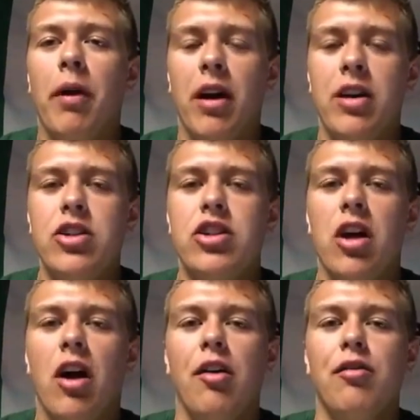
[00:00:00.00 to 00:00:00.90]
bunch
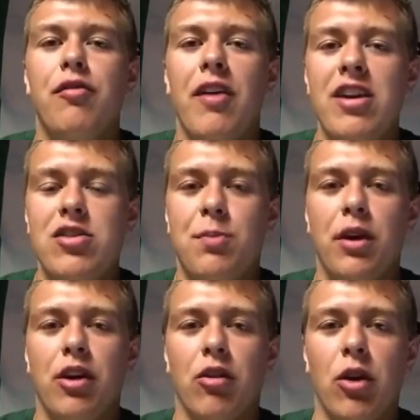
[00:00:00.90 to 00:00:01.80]
of
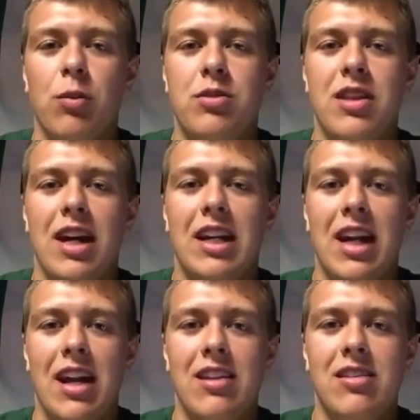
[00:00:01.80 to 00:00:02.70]
Facebook groups that
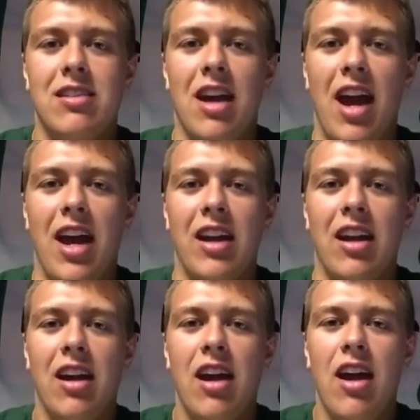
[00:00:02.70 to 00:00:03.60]
kids can